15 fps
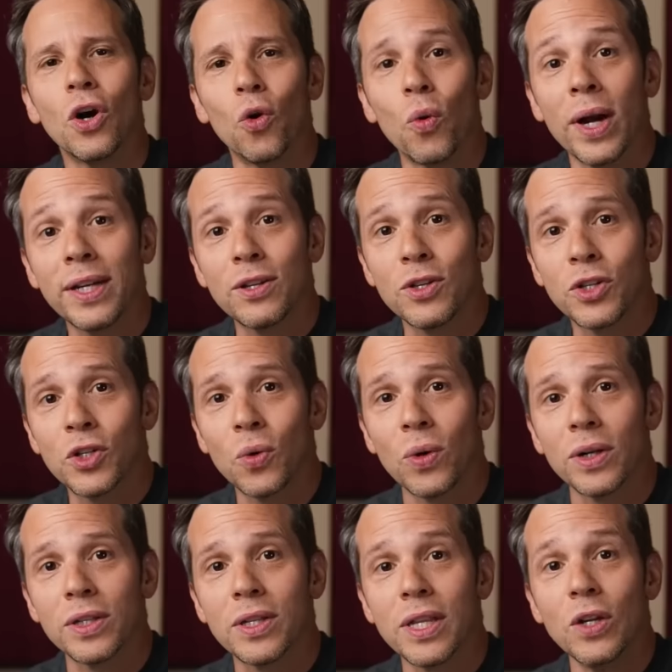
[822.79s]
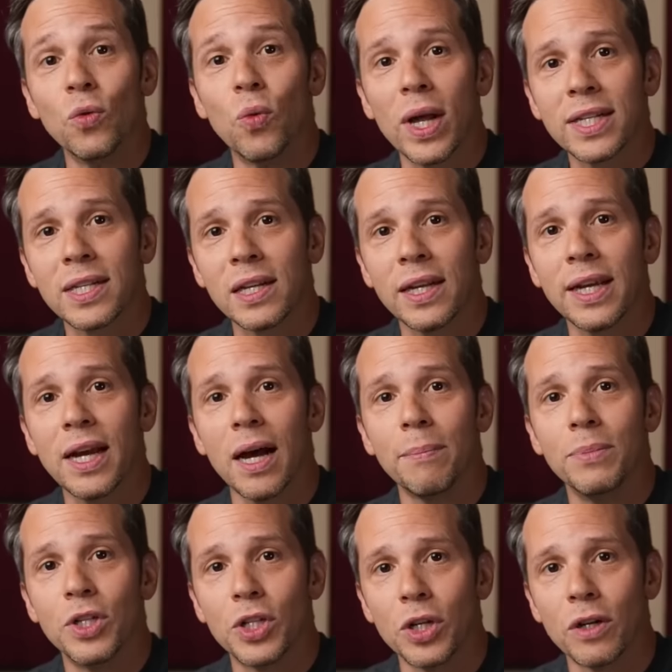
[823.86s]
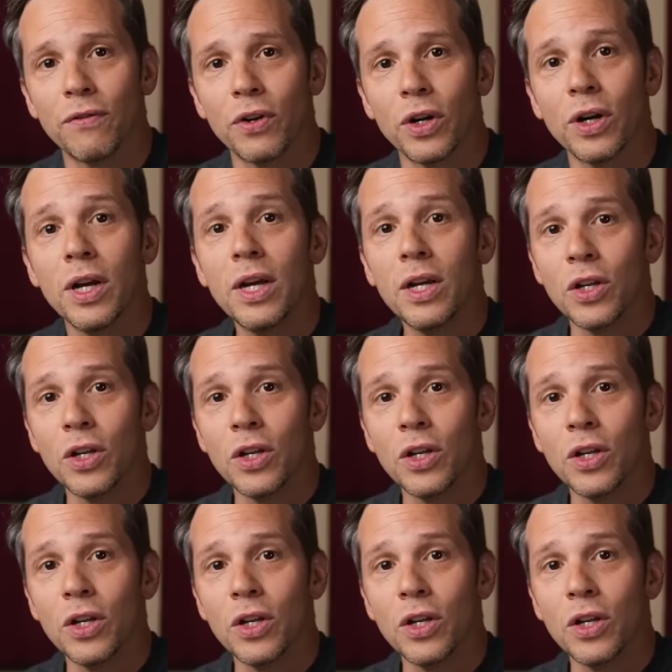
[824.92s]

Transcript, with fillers: Go right to the source, the Wrestling Observer